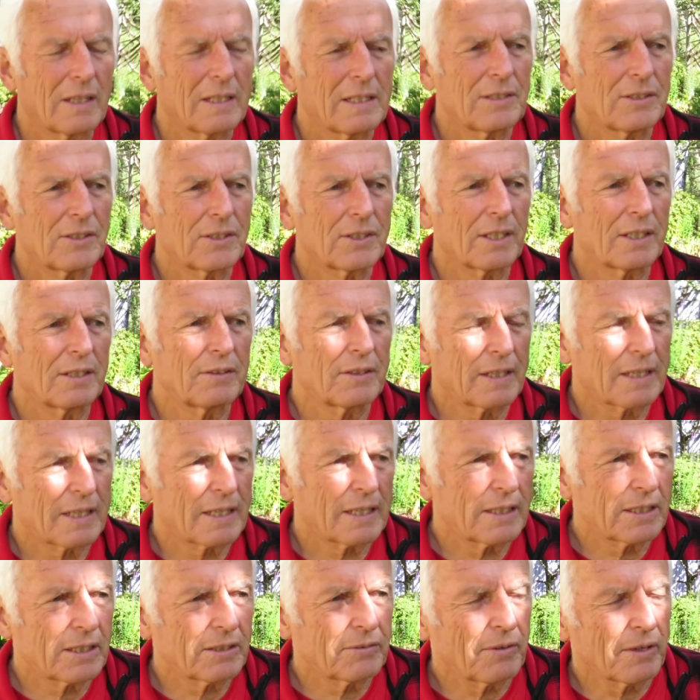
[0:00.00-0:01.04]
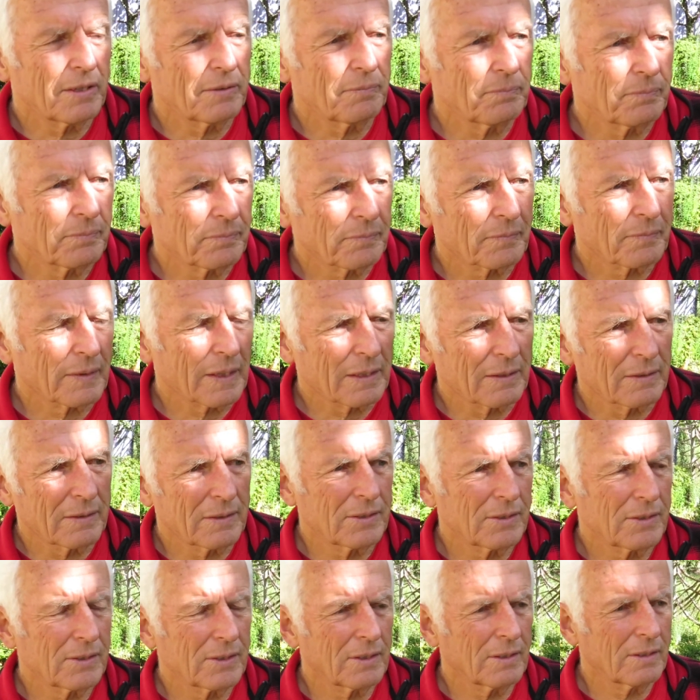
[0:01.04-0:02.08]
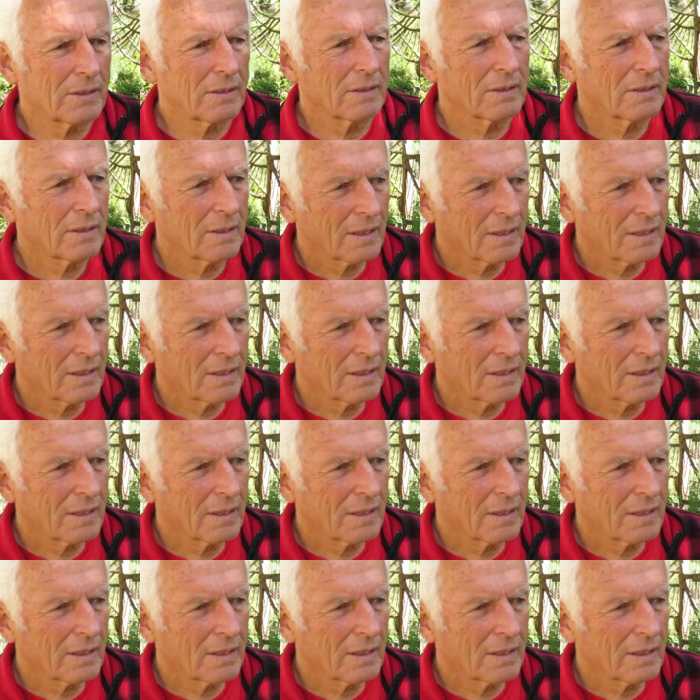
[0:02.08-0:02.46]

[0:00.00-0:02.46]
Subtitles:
Inside the caravan there's a